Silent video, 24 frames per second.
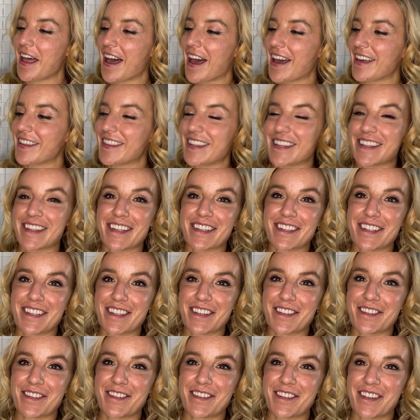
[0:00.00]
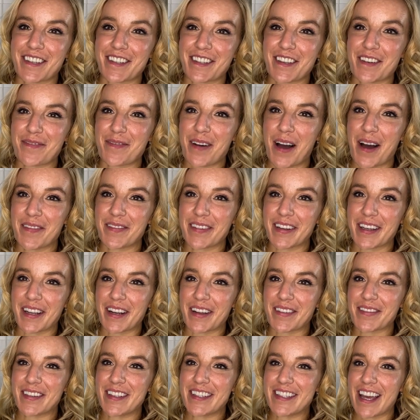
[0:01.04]
I think that's so cool. I love popping it
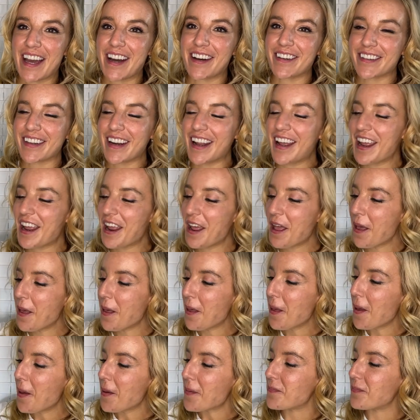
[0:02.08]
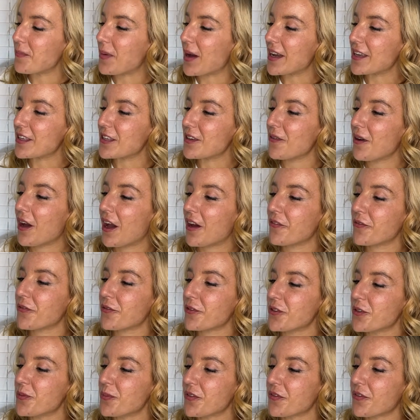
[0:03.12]
up and down. But you have
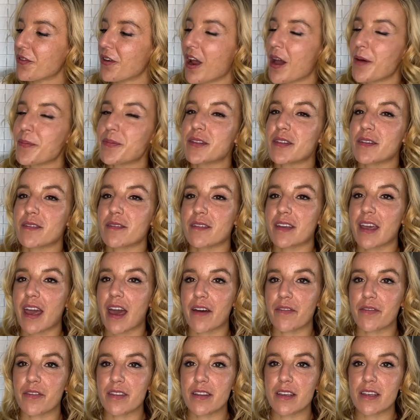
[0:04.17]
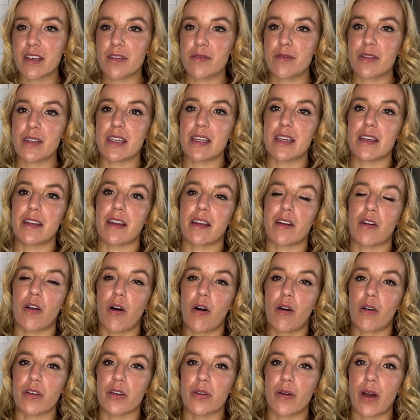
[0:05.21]
room for absolutely everything you need and
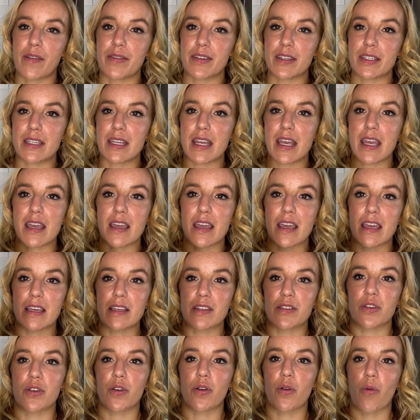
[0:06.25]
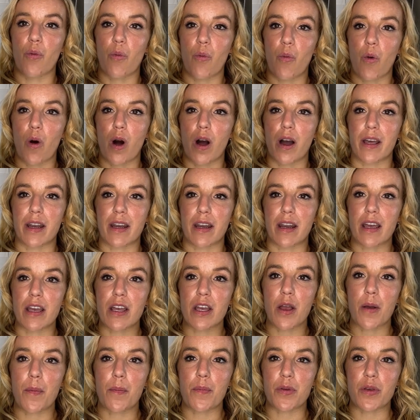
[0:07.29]
all you have to take is your one
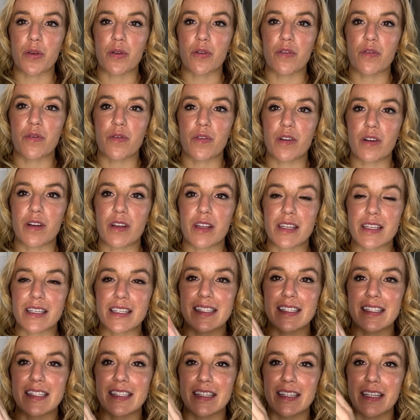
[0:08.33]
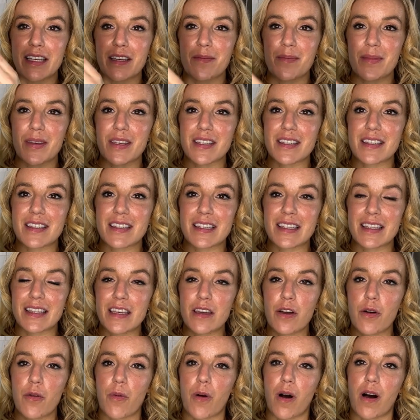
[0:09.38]
beautiful, slim,
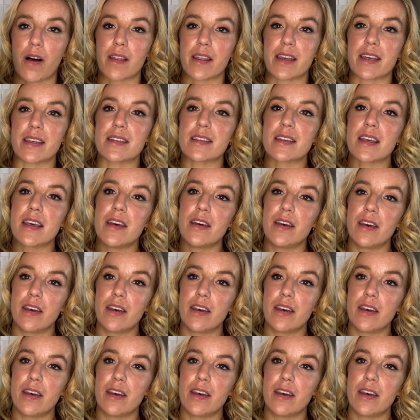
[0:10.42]
sleek wallet